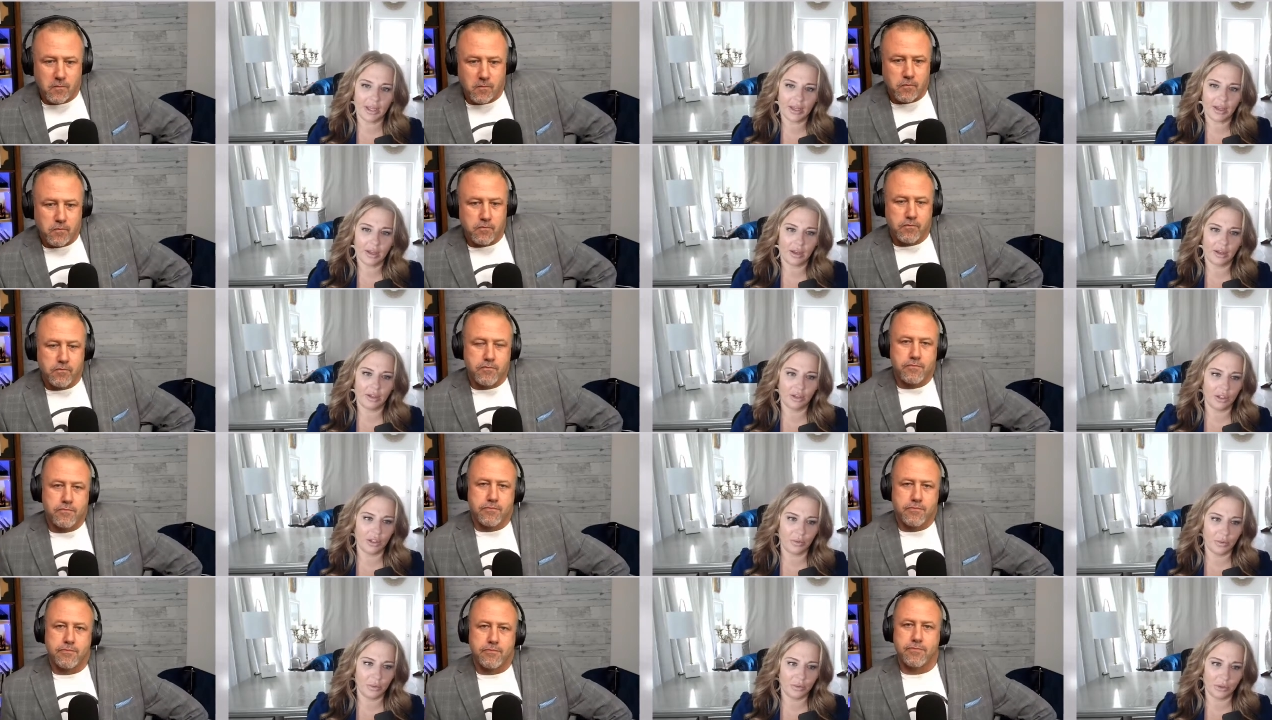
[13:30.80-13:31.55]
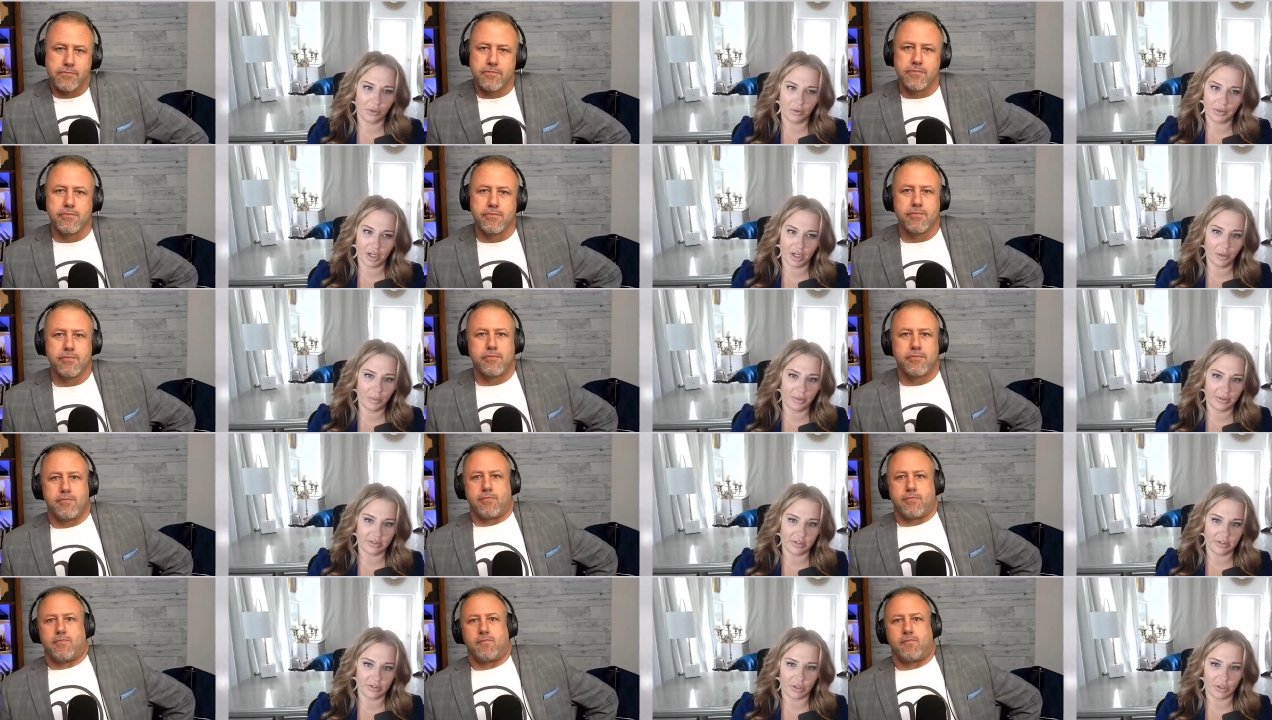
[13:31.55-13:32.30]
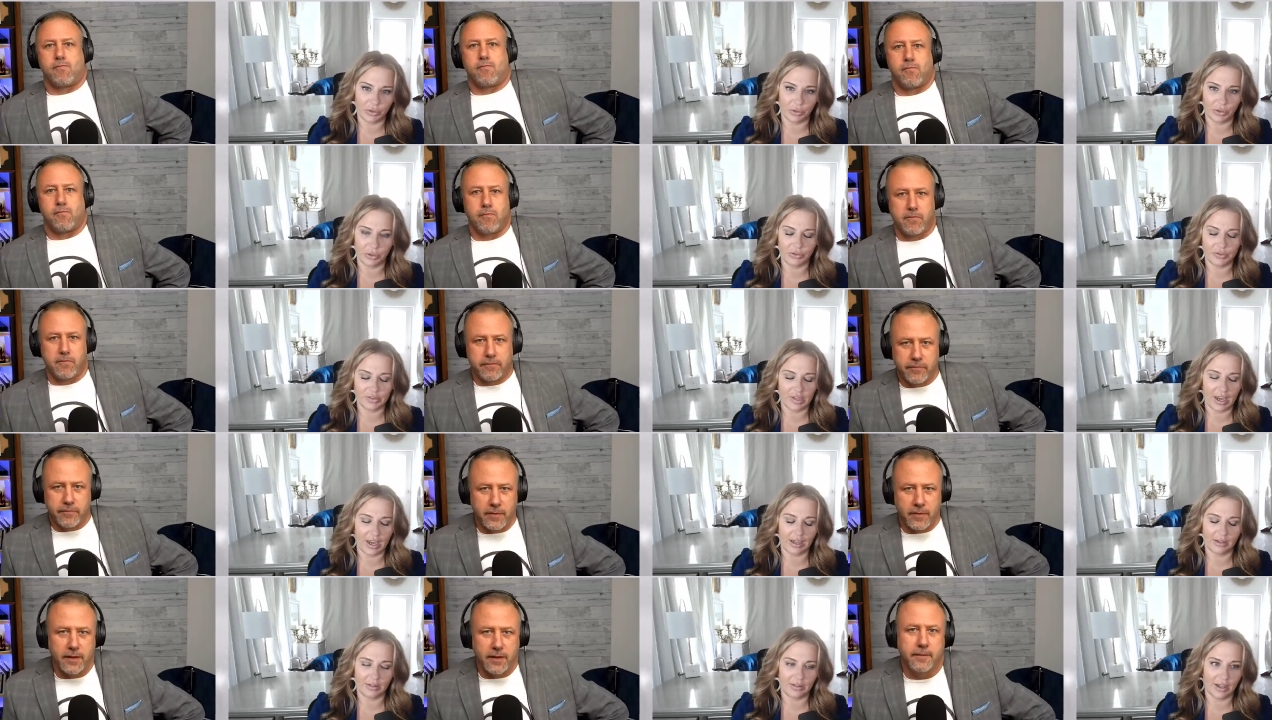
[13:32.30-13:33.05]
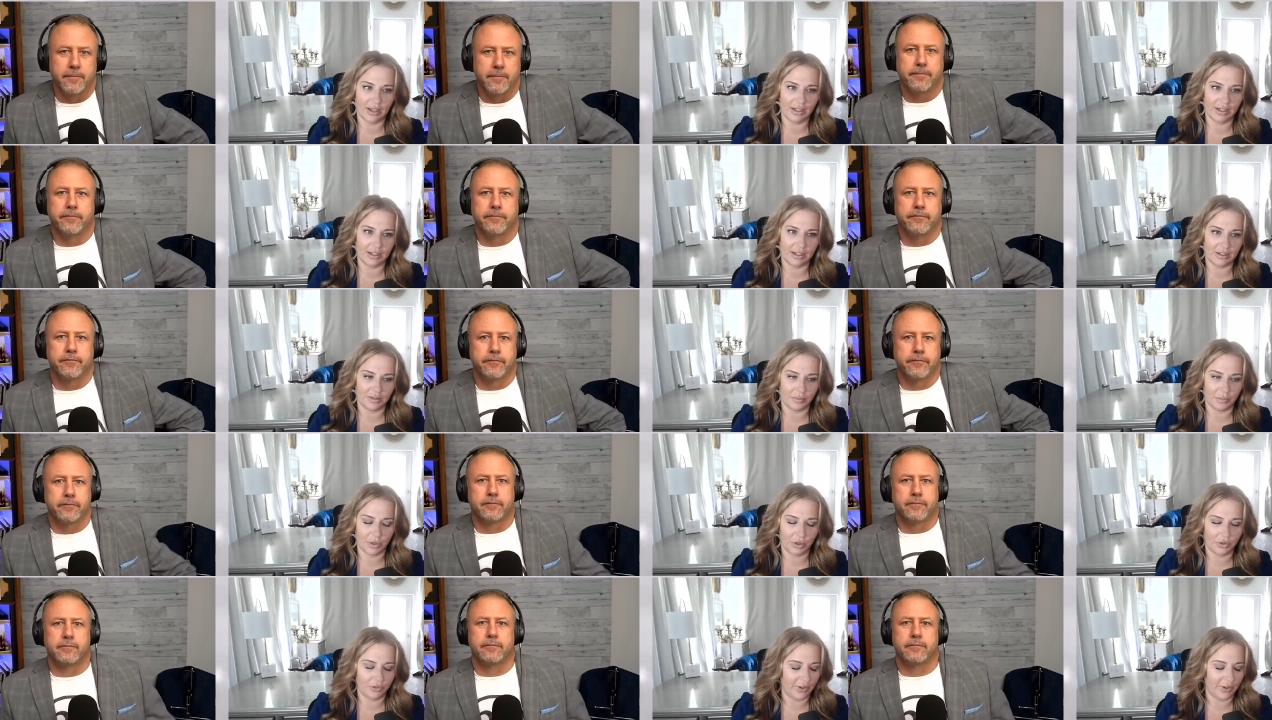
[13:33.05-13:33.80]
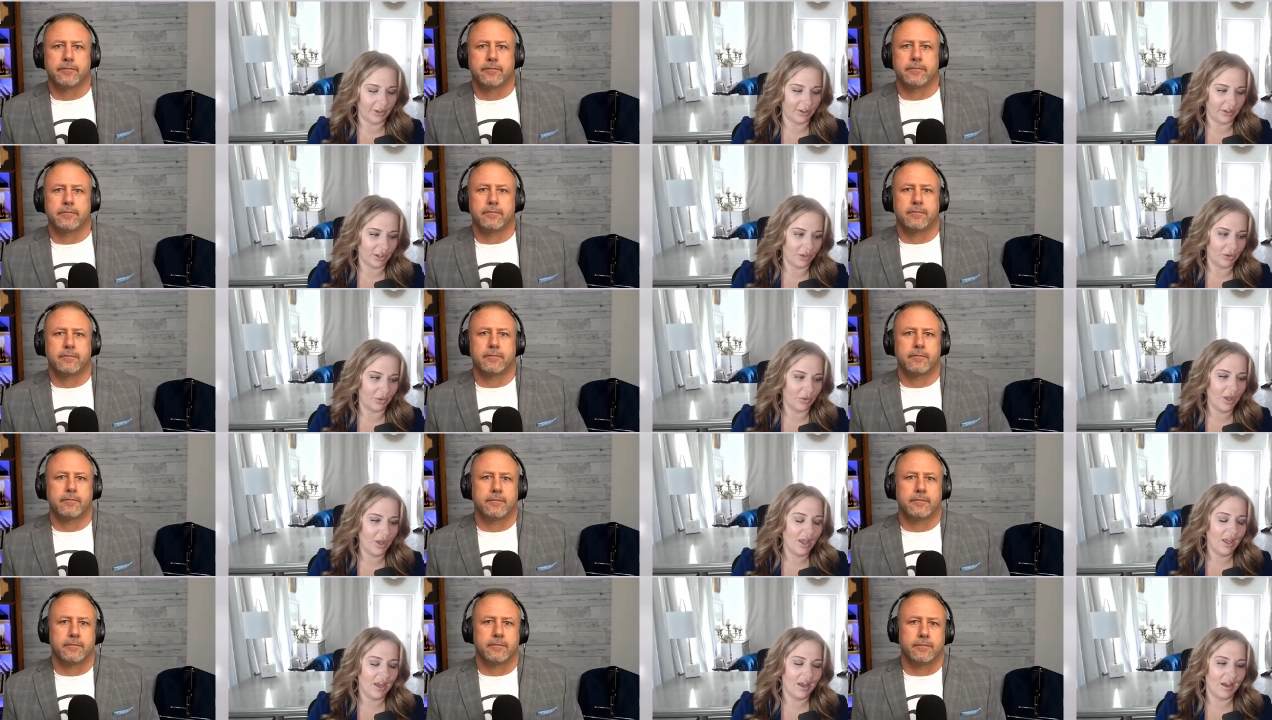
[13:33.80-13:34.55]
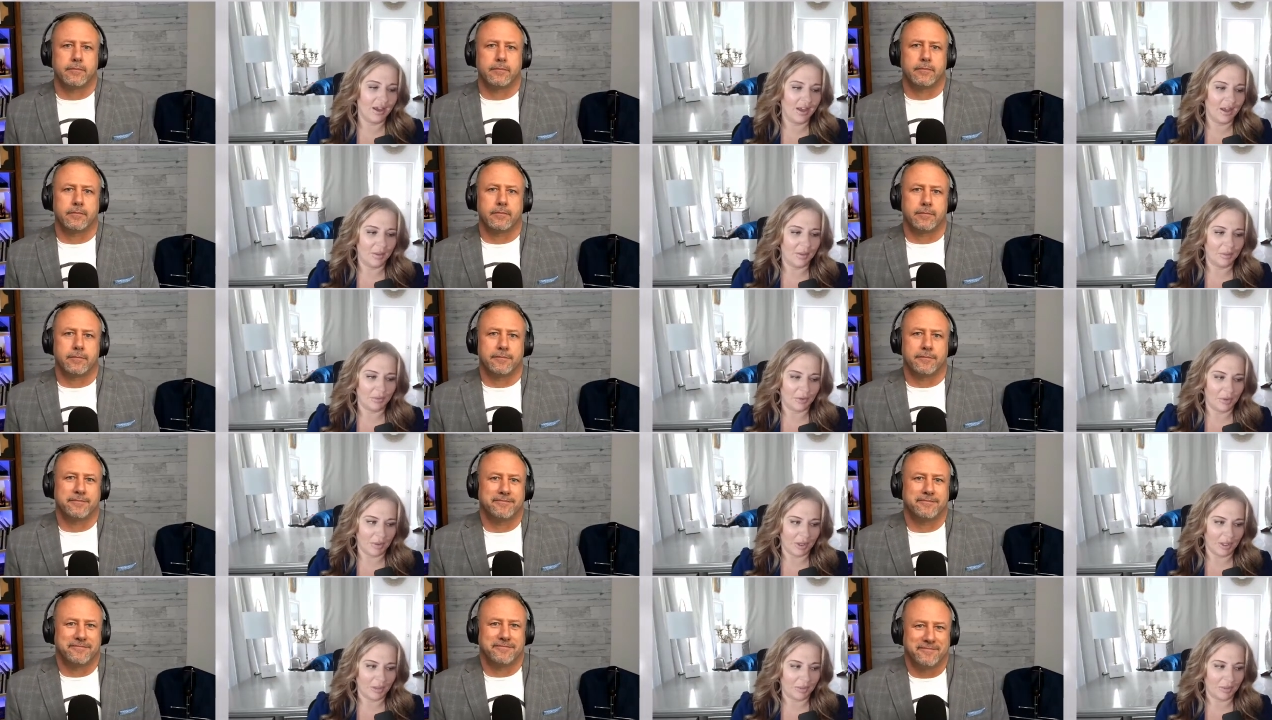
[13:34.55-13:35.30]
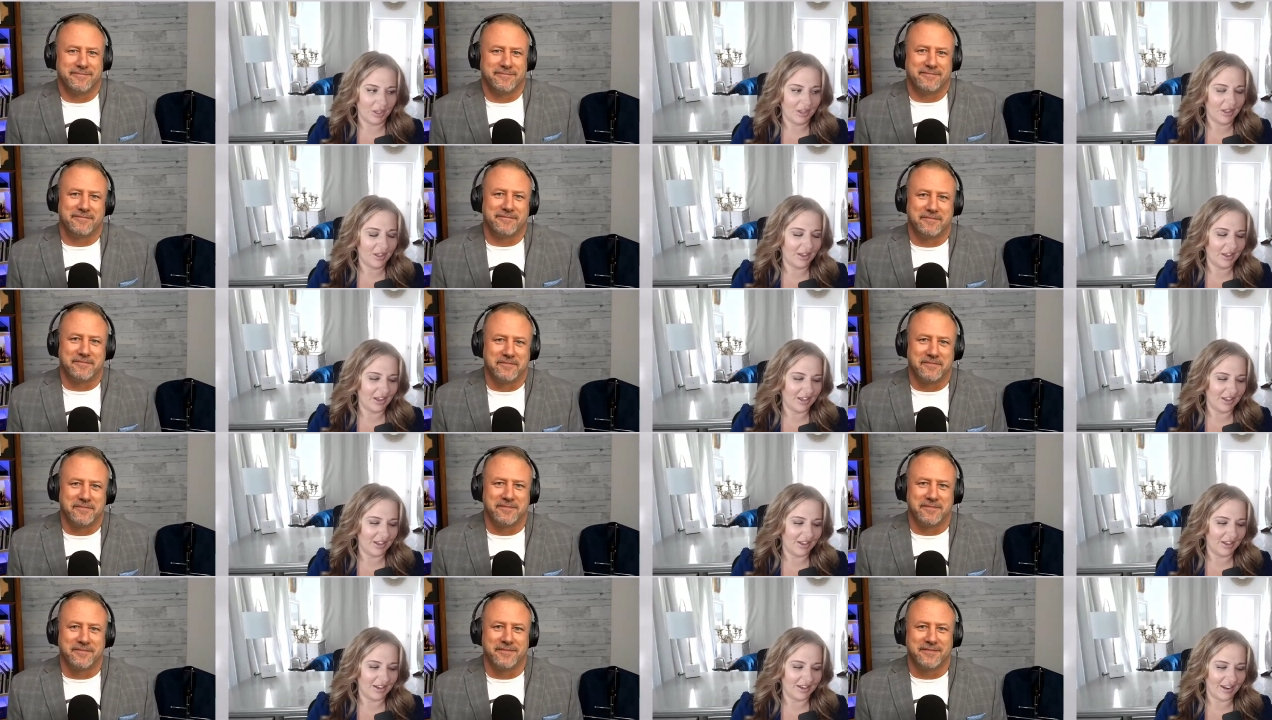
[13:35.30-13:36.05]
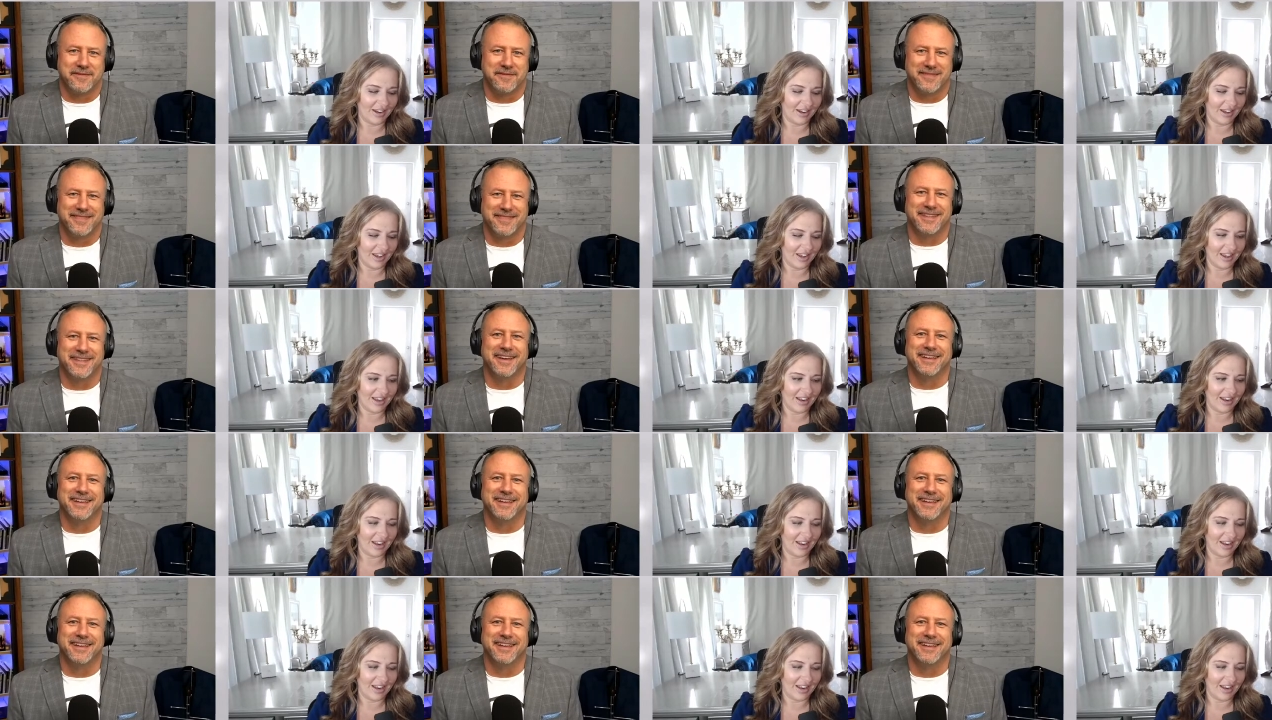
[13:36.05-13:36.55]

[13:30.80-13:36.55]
Speaker 1: like you you and i are business owners i i need to profile you uh, remind me and, and